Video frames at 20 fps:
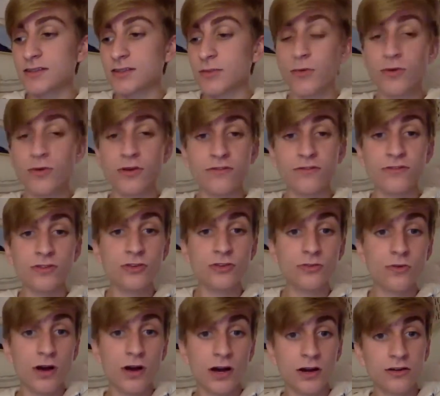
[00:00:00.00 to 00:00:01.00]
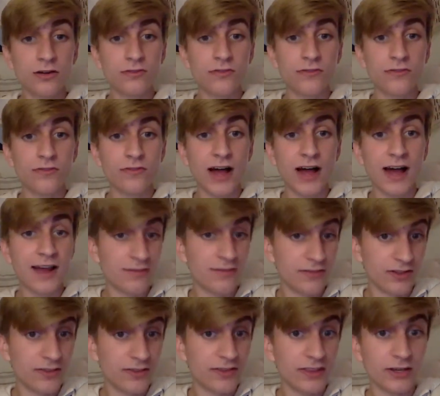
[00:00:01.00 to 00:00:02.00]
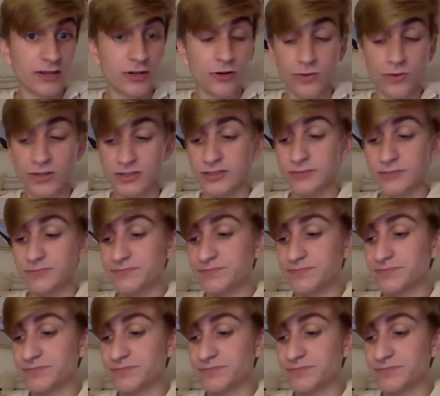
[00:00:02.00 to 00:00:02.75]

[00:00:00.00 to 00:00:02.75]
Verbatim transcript: the point of view of Ivan, a gorilla.